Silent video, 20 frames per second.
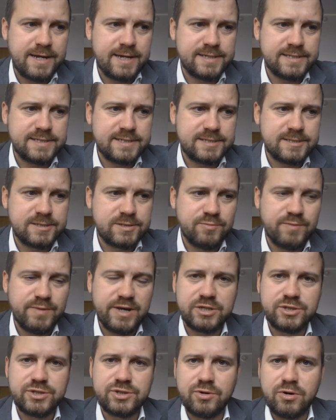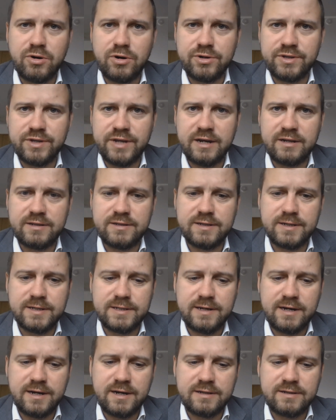is to make sure
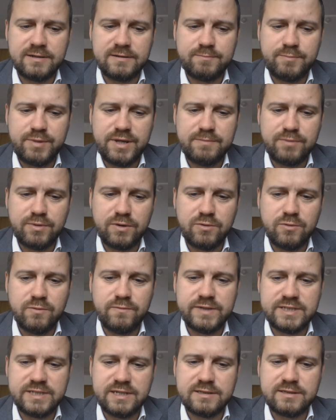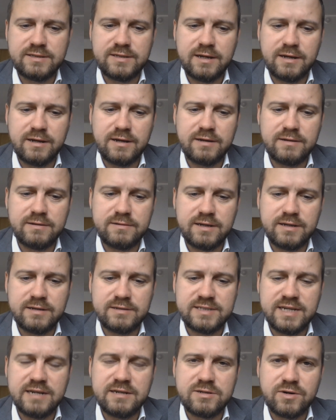that people who visit
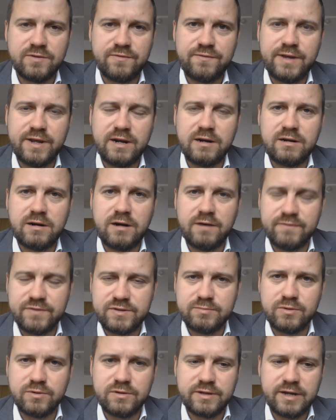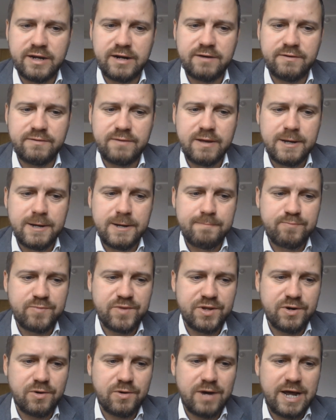the center feel comfortable there,
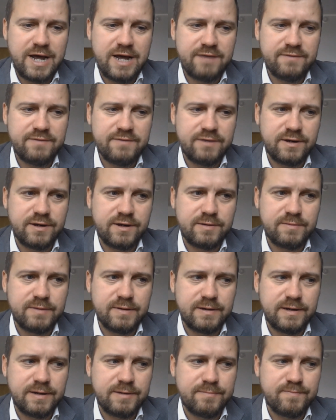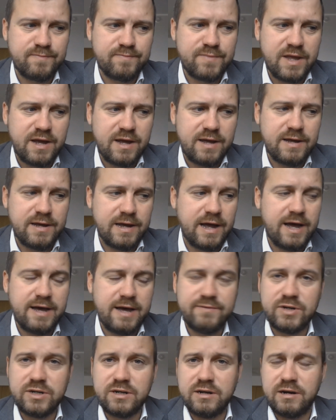you know, have the
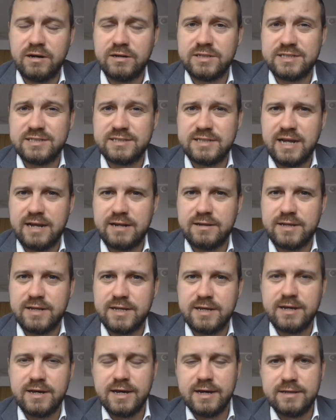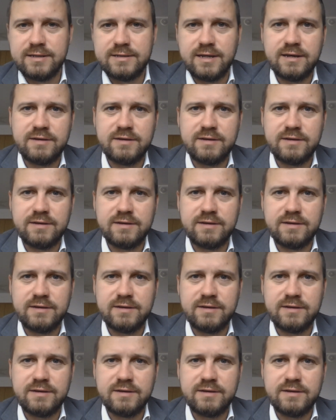understand the